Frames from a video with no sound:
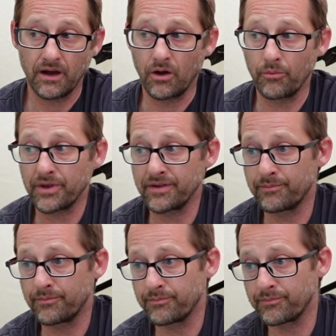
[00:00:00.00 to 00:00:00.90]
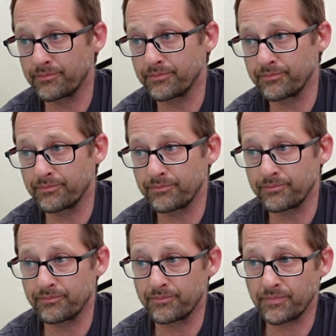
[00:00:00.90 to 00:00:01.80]
I'll be
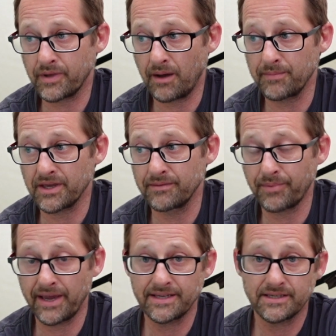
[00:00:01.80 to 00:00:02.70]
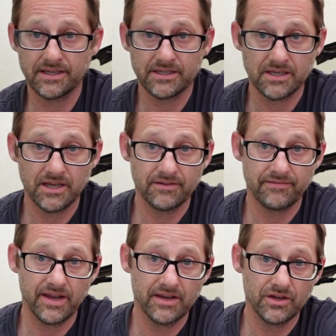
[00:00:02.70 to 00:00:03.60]
coming and baiting certain
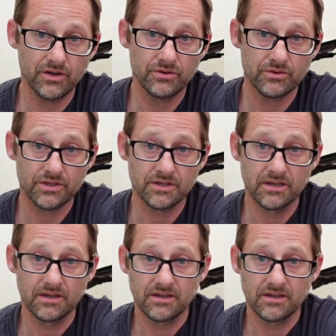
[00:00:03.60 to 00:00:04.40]
venues,